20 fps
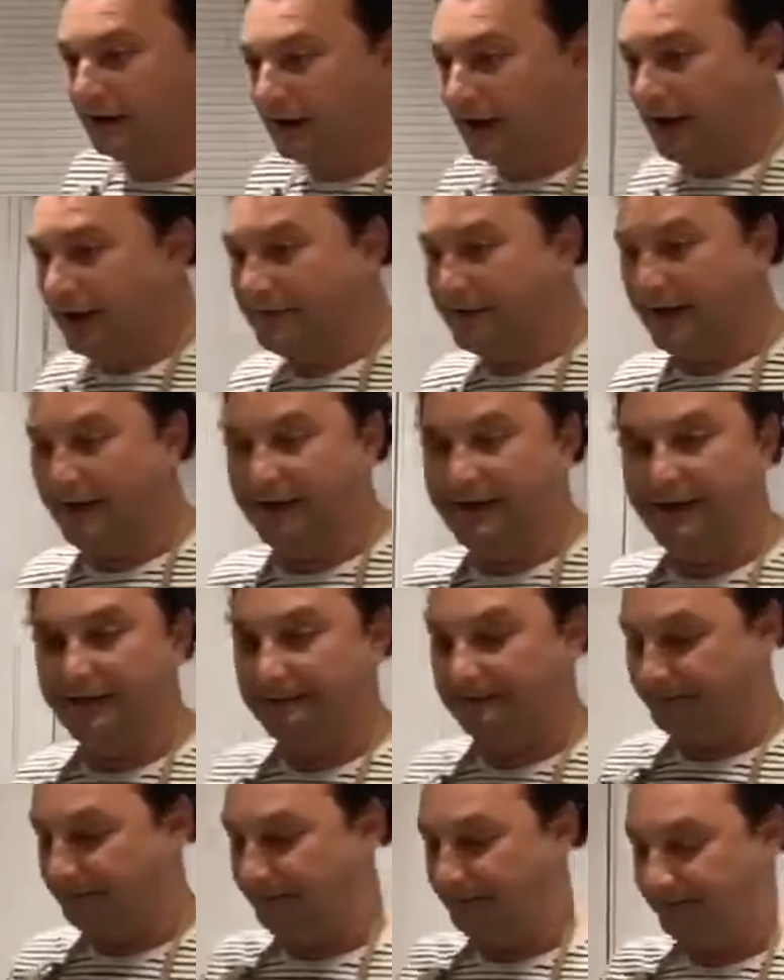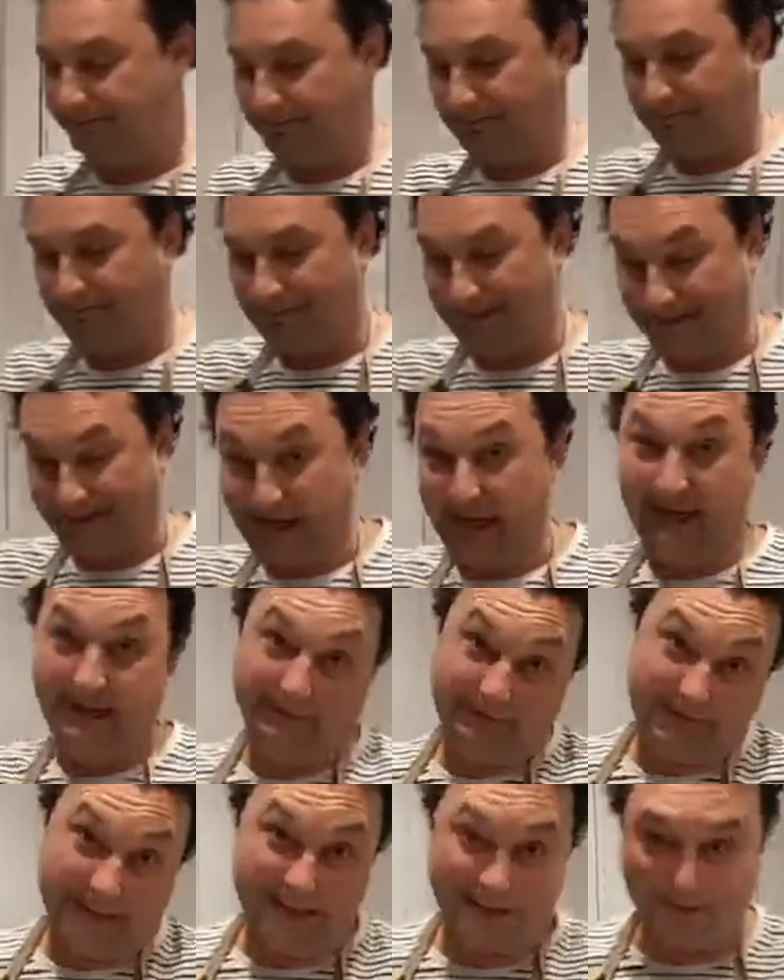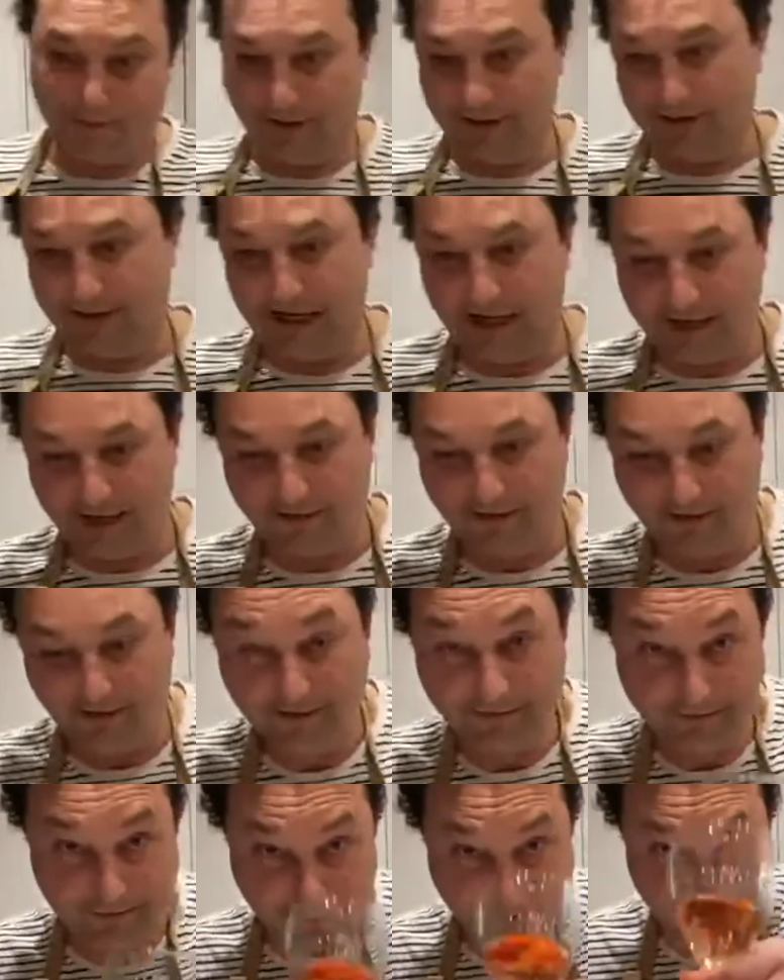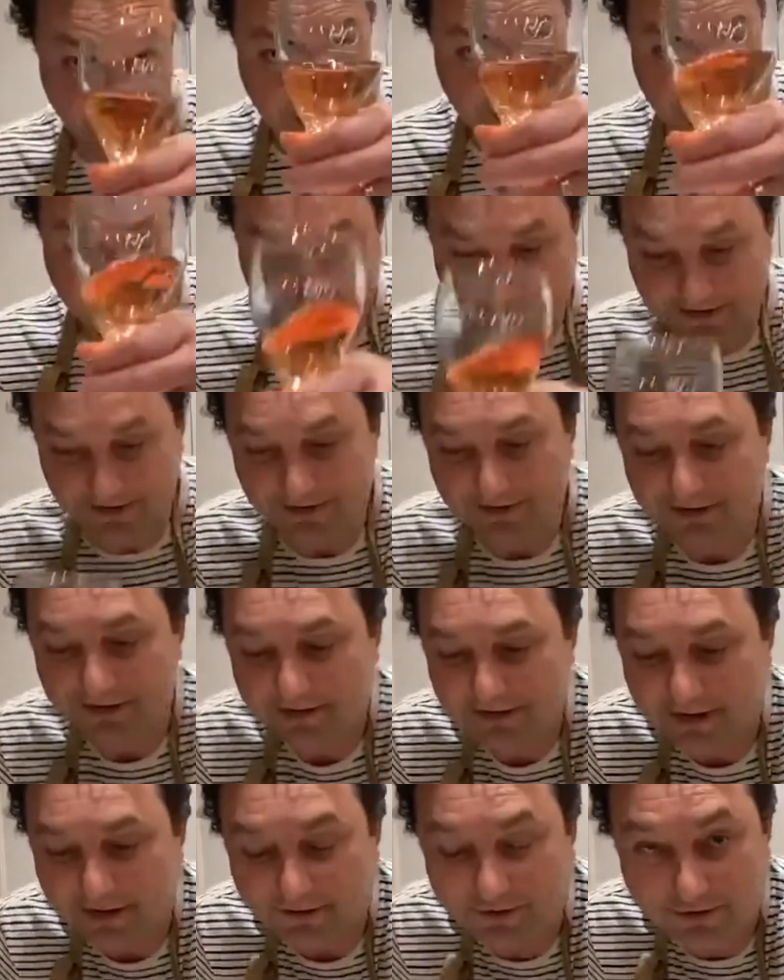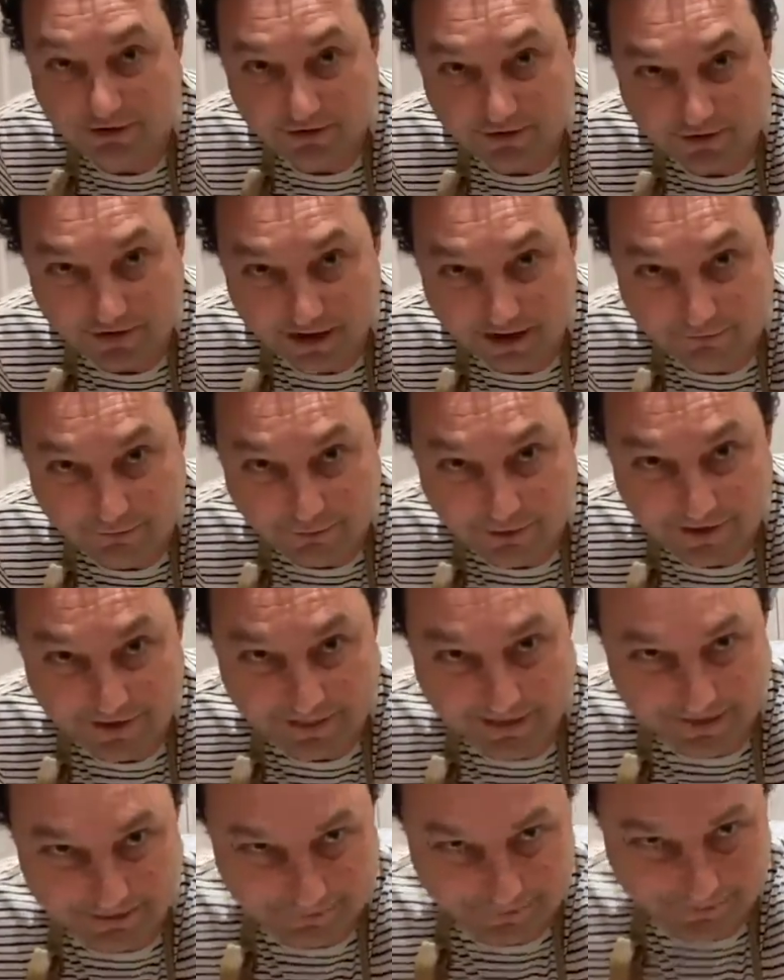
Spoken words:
Okay, now the glass of wine can't go wrong for the assistant. That's just there for you, thanks for